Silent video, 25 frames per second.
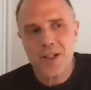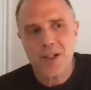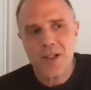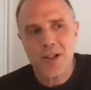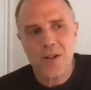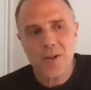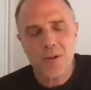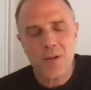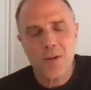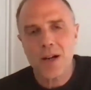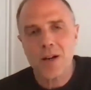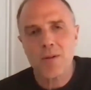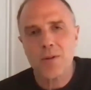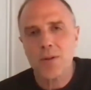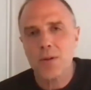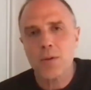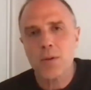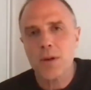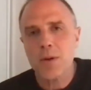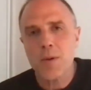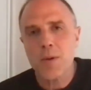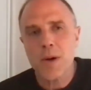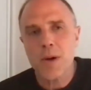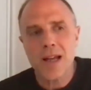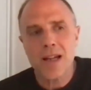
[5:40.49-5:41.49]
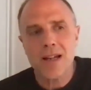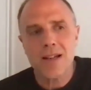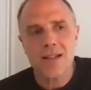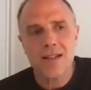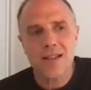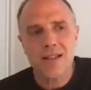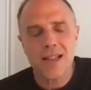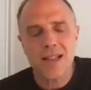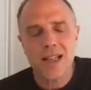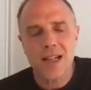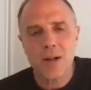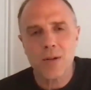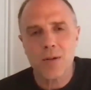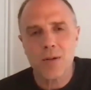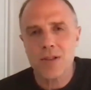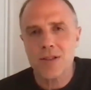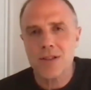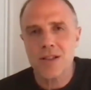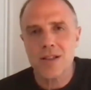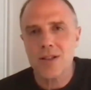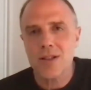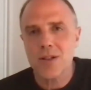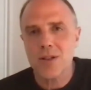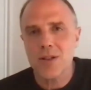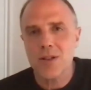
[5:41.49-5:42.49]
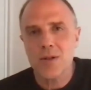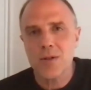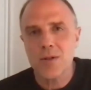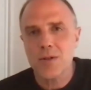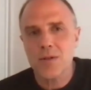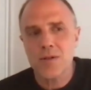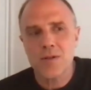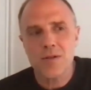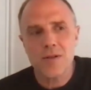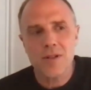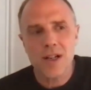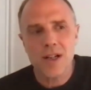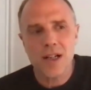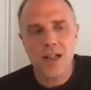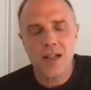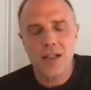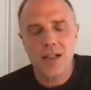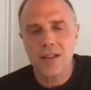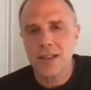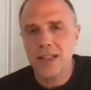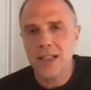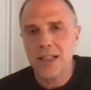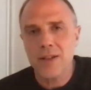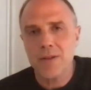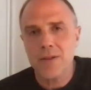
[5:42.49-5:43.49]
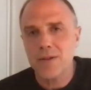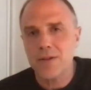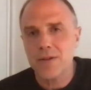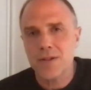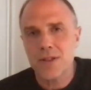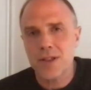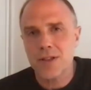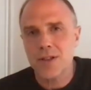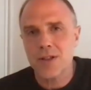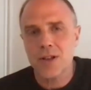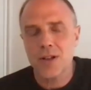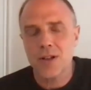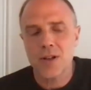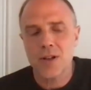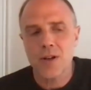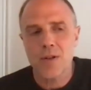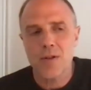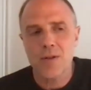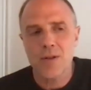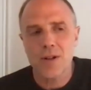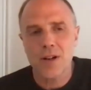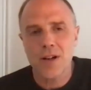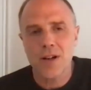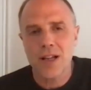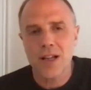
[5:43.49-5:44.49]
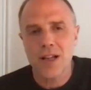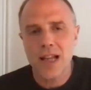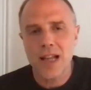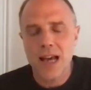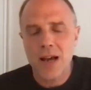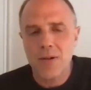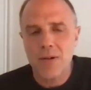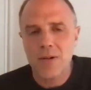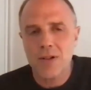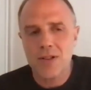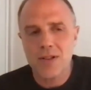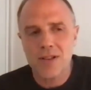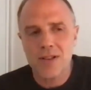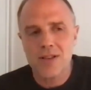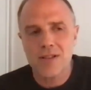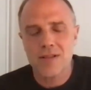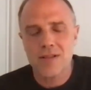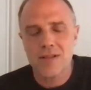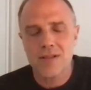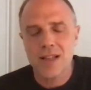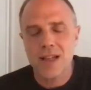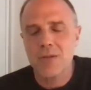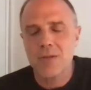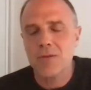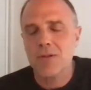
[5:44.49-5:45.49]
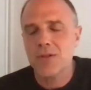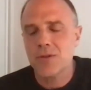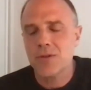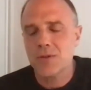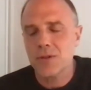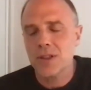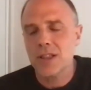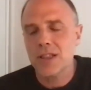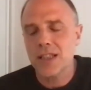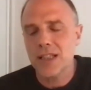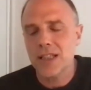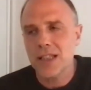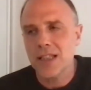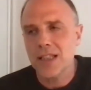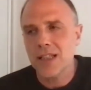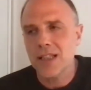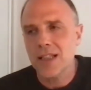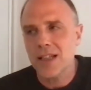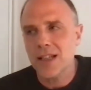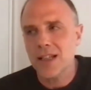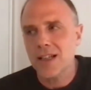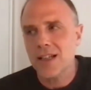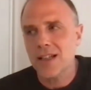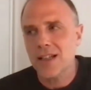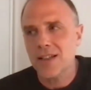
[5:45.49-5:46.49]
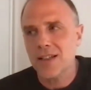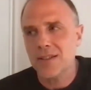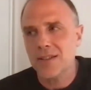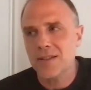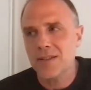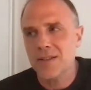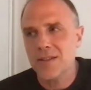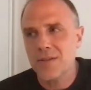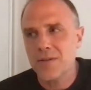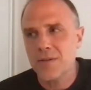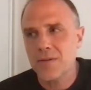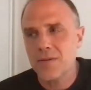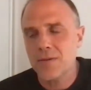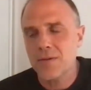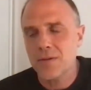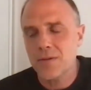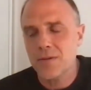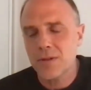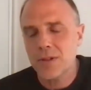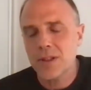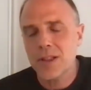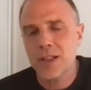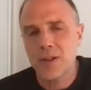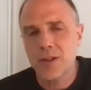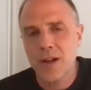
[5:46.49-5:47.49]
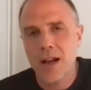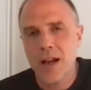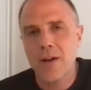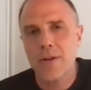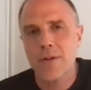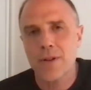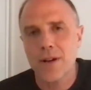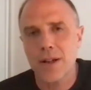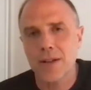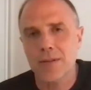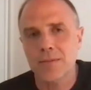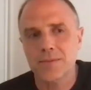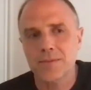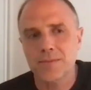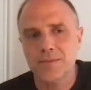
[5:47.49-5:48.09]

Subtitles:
Wherever we went, there was a new leaf to turn over, and that was really gratifying.